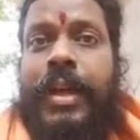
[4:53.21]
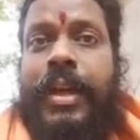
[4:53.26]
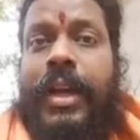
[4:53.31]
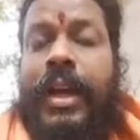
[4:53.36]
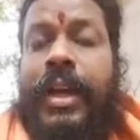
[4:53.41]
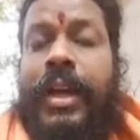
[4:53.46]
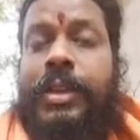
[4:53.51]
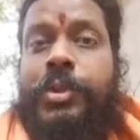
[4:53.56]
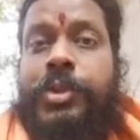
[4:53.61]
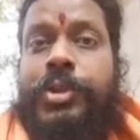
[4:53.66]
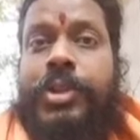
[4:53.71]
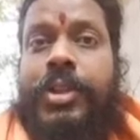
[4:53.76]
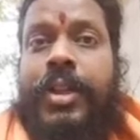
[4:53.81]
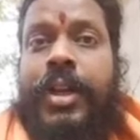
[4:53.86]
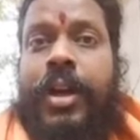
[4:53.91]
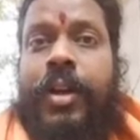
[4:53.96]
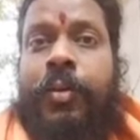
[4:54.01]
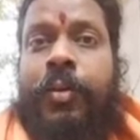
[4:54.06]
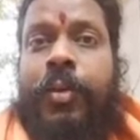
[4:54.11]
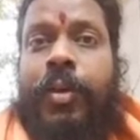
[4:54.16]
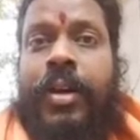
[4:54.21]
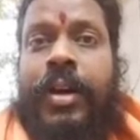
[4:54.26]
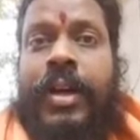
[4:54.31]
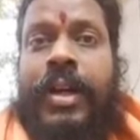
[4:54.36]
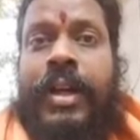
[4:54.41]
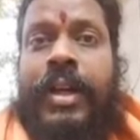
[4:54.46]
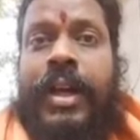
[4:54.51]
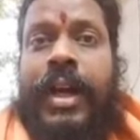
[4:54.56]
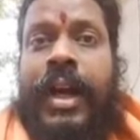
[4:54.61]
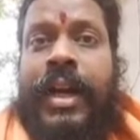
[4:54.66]
and you should
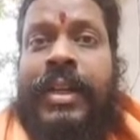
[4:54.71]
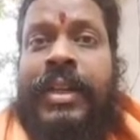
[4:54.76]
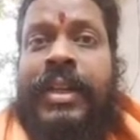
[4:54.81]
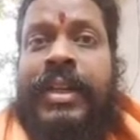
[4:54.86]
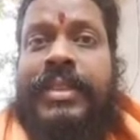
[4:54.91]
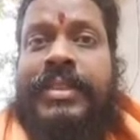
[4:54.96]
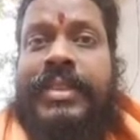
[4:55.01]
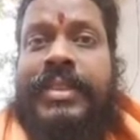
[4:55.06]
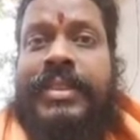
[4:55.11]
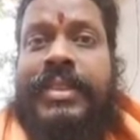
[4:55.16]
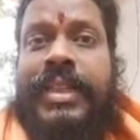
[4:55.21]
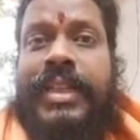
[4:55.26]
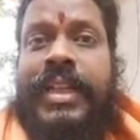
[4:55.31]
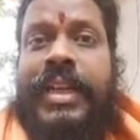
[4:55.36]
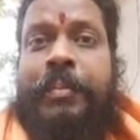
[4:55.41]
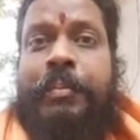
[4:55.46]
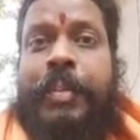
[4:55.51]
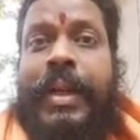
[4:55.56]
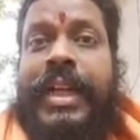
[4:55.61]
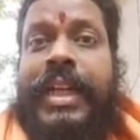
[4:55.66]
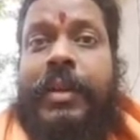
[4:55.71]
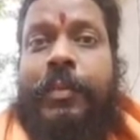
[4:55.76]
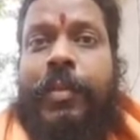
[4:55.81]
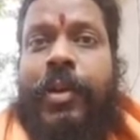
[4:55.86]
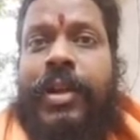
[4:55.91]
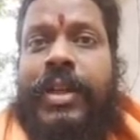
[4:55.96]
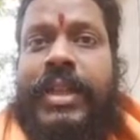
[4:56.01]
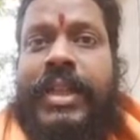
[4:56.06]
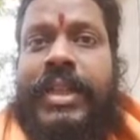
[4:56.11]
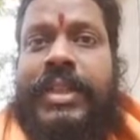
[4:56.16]
avoid unnecessary petty
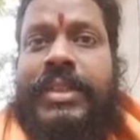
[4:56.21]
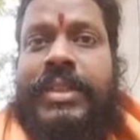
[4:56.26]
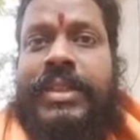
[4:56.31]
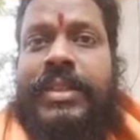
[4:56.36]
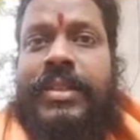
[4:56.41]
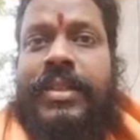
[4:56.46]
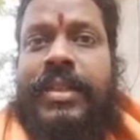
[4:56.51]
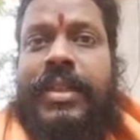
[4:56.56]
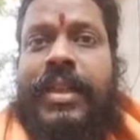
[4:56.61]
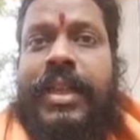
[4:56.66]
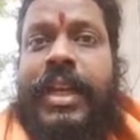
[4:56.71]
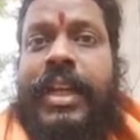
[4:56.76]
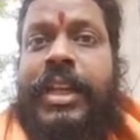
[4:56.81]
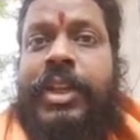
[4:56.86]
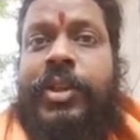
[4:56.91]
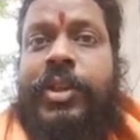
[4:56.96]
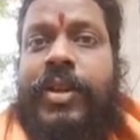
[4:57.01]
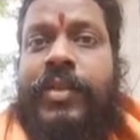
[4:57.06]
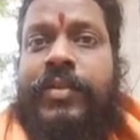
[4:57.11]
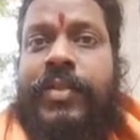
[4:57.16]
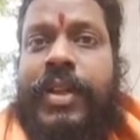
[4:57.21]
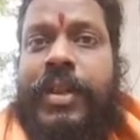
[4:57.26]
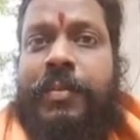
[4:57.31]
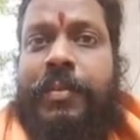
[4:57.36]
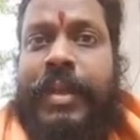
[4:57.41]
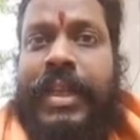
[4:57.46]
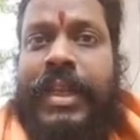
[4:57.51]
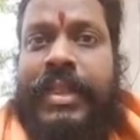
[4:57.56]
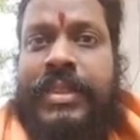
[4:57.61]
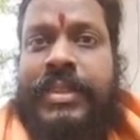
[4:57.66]
politics in your
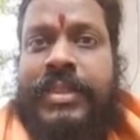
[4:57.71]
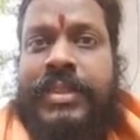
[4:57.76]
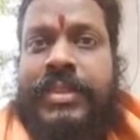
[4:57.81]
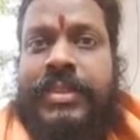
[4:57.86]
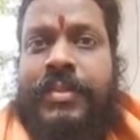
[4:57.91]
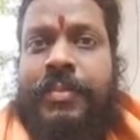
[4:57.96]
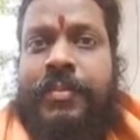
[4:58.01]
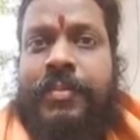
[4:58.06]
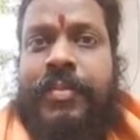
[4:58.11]
workplace.